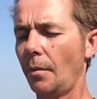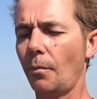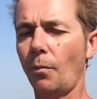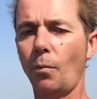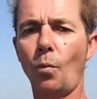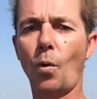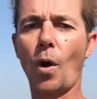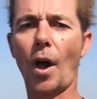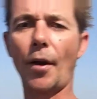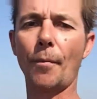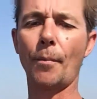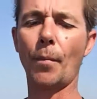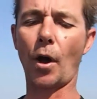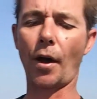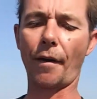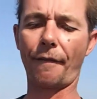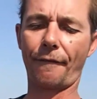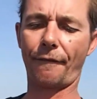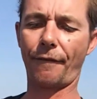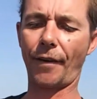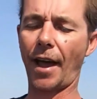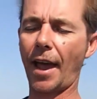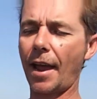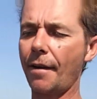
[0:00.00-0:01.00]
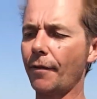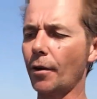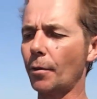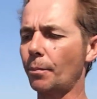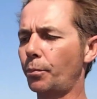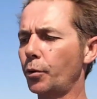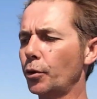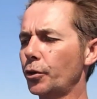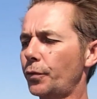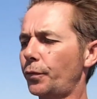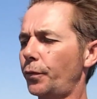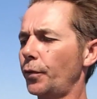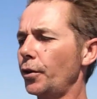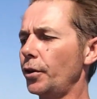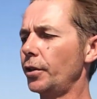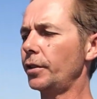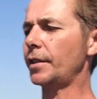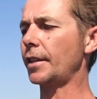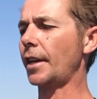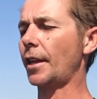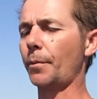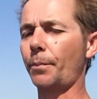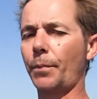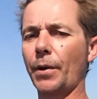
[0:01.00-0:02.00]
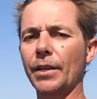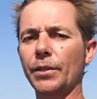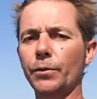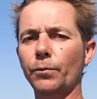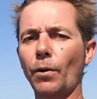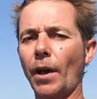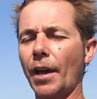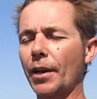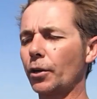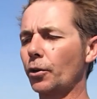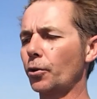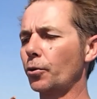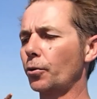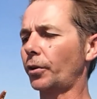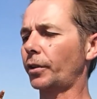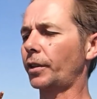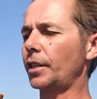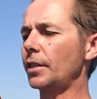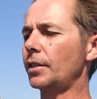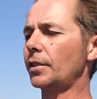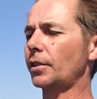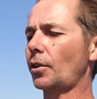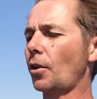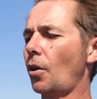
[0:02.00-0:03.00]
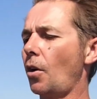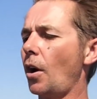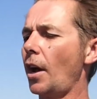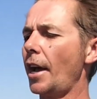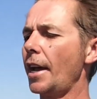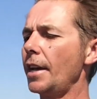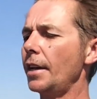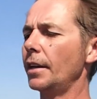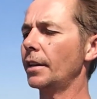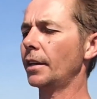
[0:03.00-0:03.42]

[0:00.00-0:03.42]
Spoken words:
One of my favourite bush foods. Now the best way to cook this guy